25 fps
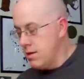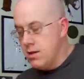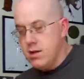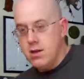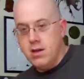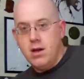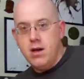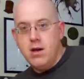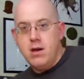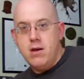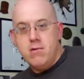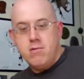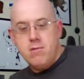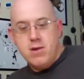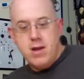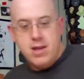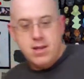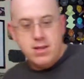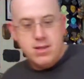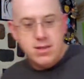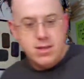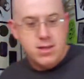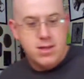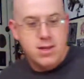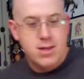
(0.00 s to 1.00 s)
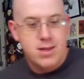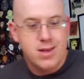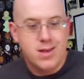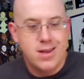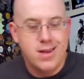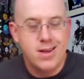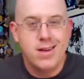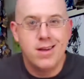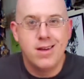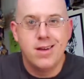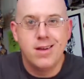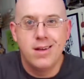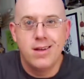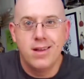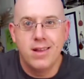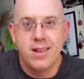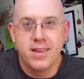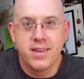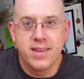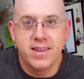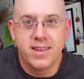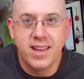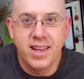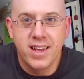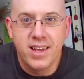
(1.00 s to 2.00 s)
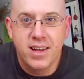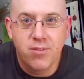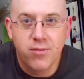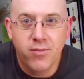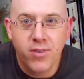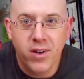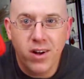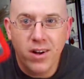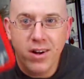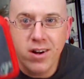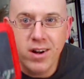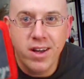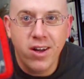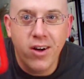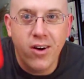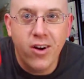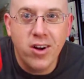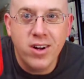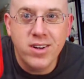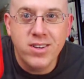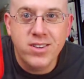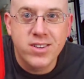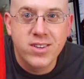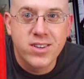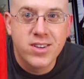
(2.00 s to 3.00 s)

All right. The Lita Faerie art.